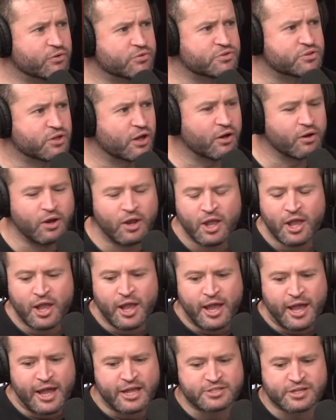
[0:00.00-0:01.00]
Yeah. So
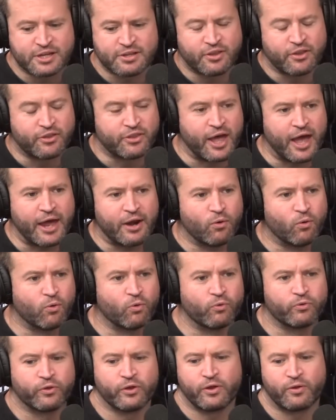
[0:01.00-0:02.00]
it's either that
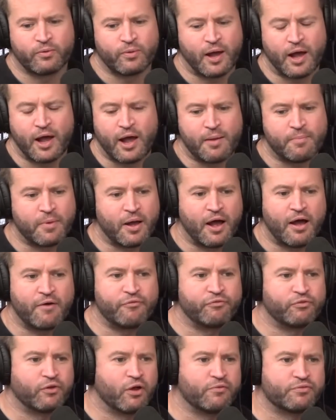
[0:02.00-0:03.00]
or the
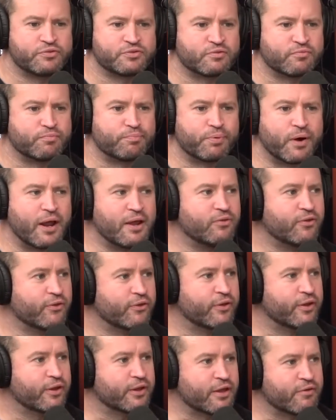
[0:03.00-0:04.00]
half loaves of bread
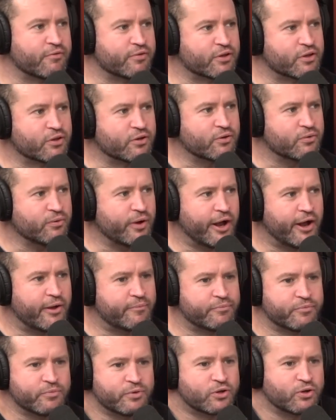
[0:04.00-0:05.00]
that they're giving you.
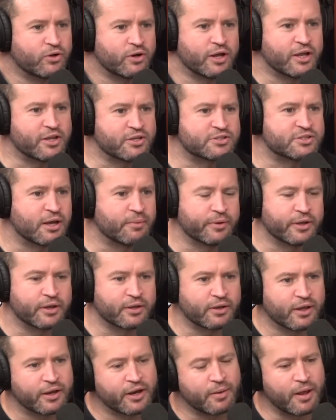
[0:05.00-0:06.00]
You've got to eat
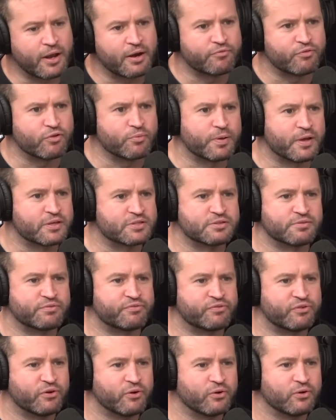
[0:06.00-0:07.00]
something and a few pieces of
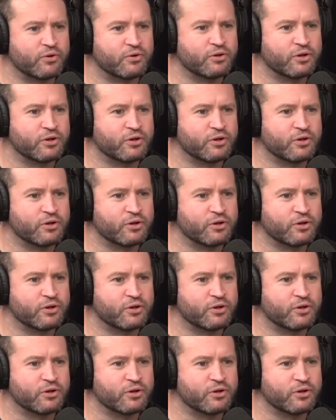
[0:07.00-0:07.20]
fruit.